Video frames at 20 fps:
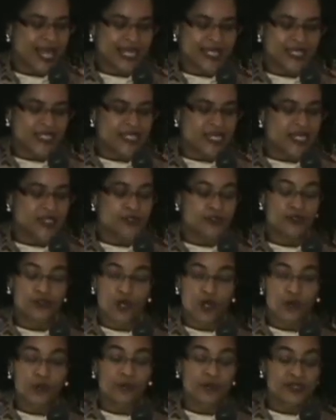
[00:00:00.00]
and it takes
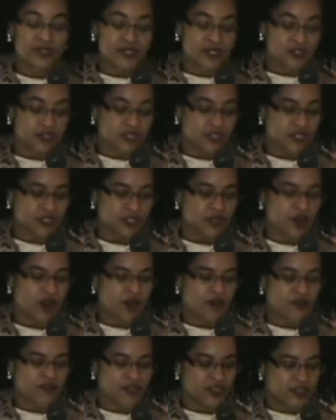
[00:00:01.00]
no position
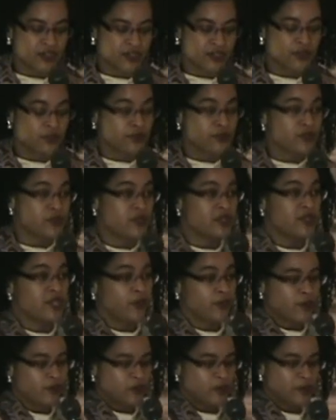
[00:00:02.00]
on the issues that
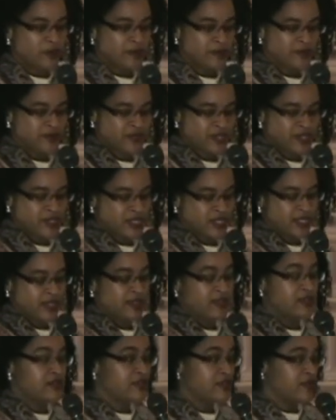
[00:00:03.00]
we will be
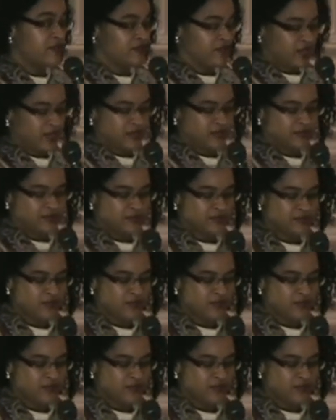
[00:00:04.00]
presenting this evening.